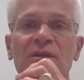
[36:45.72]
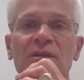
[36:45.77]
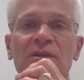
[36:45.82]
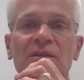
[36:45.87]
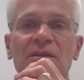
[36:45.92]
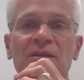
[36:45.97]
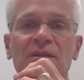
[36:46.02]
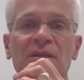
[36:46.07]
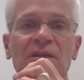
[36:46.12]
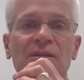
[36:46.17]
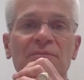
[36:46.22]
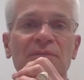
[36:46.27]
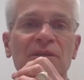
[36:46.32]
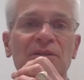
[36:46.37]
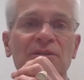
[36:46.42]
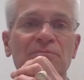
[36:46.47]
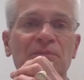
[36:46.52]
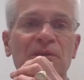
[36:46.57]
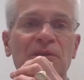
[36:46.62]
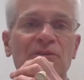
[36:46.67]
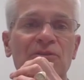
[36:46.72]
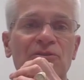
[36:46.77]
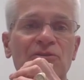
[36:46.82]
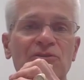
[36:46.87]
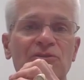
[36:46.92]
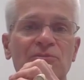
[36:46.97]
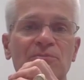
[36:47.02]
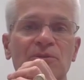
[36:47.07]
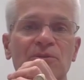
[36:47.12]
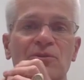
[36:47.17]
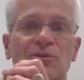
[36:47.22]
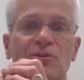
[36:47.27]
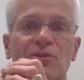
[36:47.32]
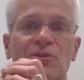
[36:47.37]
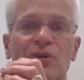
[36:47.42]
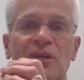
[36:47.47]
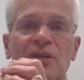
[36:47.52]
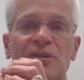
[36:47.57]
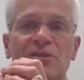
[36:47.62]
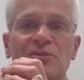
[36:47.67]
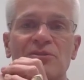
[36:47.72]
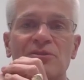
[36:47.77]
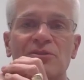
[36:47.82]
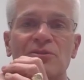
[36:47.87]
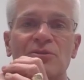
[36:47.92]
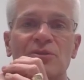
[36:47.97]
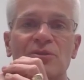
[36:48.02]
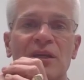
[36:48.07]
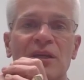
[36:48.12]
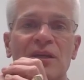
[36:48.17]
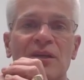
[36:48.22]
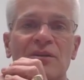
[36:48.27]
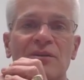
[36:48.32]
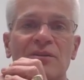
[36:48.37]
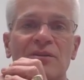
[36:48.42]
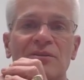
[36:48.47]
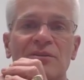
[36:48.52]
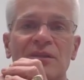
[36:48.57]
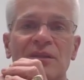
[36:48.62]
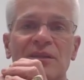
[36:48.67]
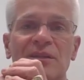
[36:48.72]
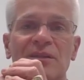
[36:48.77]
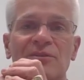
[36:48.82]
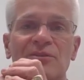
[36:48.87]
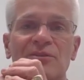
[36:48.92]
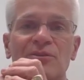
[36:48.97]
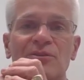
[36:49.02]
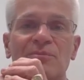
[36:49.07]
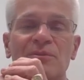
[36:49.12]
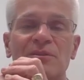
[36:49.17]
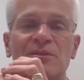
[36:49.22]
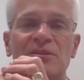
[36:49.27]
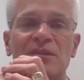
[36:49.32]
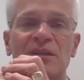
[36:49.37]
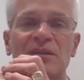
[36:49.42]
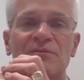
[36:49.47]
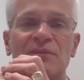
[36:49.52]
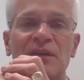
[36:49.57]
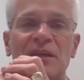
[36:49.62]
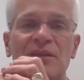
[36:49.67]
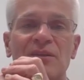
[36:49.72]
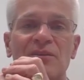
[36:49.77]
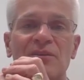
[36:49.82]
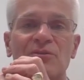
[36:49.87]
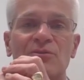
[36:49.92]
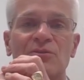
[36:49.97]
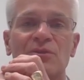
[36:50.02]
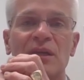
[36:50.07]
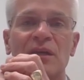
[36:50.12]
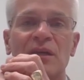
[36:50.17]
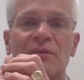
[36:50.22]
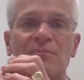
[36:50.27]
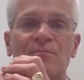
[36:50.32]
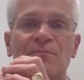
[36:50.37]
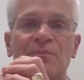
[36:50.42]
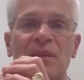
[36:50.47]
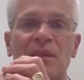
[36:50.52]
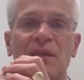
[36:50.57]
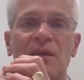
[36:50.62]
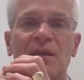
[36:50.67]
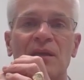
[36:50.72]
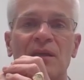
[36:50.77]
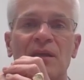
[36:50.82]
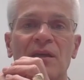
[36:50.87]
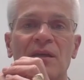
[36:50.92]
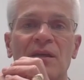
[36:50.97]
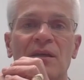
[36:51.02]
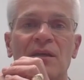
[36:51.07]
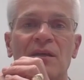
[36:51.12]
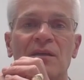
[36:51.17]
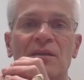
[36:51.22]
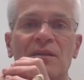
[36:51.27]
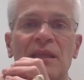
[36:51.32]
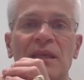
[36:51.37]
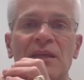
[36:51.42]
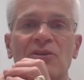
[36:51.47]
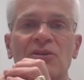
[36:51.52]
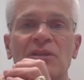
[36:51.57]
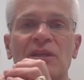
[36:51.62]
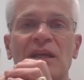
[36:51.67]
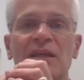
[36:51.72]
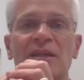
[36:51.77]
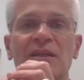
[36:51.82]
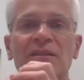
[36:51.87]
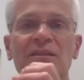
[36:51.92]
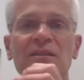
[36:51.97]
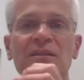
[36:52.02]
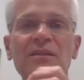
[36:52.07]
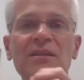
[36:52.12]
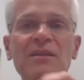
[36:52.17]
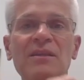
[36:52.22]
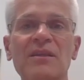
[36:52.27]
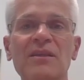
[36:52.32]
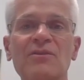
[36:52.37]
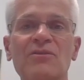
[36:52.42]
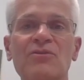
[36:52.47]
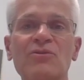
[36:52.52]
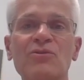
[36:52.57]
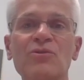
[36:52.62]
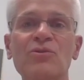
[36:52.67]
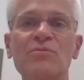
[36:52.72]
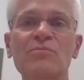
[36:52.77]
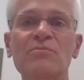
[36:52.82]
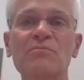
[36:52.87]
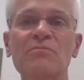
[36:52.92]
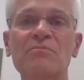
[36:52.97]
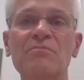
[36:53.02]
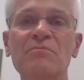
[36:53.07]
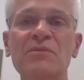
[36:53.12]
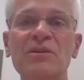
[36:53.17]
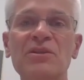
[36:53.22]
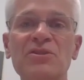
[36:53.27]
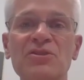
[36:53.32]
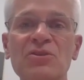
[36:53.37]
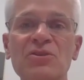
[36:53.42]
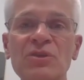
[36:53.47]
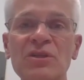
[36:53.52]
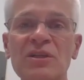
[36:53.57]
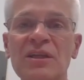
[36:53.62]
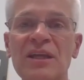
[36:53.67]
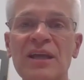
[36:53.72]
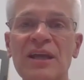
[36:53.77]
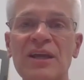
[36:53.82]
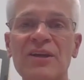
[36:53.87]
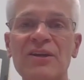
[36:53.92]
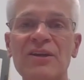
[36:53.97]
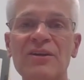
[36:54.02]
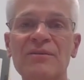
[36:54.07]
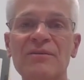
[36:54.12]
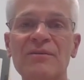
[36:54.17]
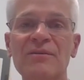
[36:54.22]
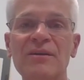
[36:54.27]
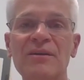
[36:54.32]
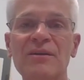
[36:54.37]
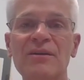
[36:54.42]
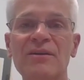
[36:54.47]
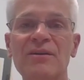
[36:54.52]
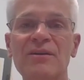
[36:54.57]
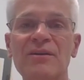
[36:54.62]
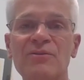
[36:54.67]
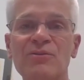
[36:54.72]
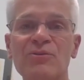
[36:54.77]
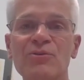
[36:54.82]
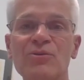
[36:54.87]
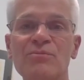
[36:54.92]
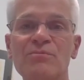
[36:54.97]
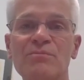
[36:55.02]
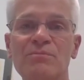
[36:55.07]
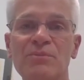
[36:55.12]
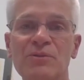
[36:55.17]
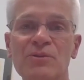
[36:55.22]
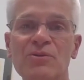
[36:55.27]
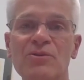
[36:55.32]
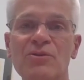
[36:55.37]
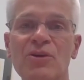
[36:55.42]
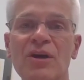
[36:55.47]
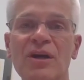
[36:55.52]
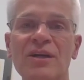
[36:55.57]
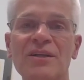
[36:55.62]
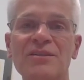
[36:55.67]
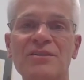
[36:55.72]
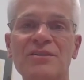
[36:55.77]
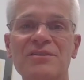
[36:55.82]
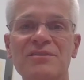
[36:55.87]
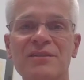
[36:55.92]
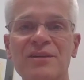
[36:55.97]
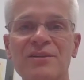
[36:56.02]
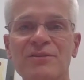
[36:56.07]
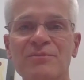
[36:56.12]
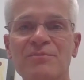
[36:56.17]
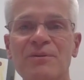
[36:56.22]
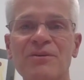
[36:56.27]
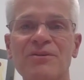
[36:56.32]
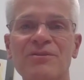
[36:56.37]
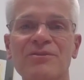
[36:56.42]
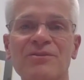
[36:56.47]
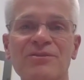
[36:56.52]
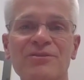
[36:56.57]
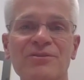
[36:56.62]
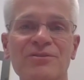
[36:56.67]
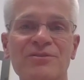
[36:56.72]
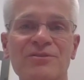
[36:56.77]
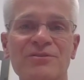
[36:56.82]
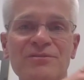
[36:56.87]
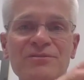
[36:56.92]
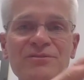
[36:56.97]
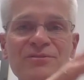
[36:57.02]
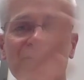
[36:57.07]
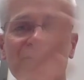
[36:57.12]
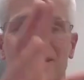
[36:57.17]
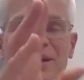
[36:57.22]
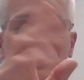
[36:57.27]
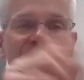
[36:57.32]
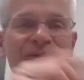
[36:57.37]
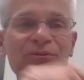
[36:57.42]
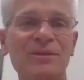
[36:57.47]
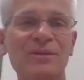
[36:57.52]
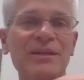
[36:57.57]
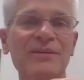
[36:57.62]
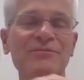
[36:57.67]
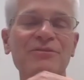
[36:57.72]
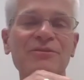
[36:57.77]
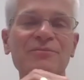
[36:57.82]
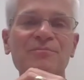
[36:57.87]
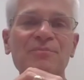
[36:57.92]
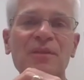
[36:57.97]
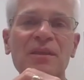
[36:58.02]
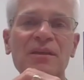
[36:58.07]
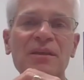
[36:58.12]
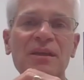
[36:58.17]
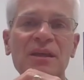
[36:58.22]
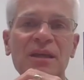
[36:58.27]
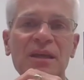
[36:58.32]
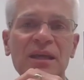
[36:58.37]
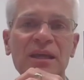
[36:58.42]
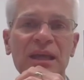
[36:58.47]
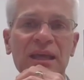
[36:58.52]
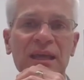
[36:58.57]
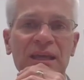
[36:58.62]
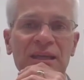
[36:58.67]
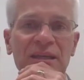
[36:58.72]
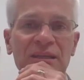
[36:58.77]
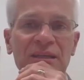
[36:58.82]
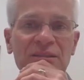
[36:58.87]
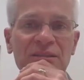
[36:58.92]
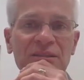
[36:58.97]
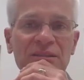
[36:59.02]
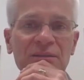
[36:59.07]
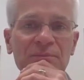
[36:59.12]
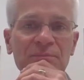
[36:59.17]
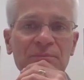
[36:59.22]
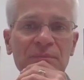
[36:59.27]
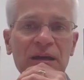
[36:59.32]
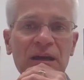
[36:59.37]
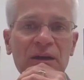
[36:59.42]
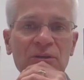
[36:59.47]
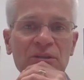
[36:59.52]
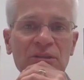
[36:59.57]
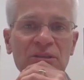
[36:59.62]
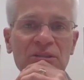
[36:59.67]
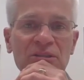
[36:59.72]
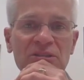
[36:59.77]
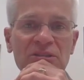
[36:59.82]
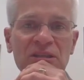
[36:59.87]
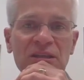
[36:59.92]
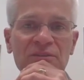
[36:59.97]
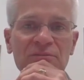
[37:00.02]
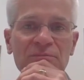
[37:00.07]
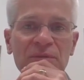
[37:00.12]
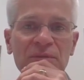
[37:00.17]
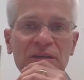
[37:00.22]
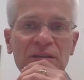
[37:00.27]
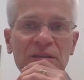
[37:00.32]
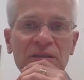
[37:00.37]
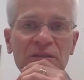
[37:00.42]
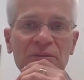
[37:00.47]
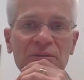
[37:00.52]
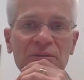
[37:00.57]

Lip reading: Health Partners or Blue Cross or UCare or United Health Group, instead of getting through them, they could get it through Minnesota Care, through Blue Cross, Health Partners, UCare, whatever. And how did it save money?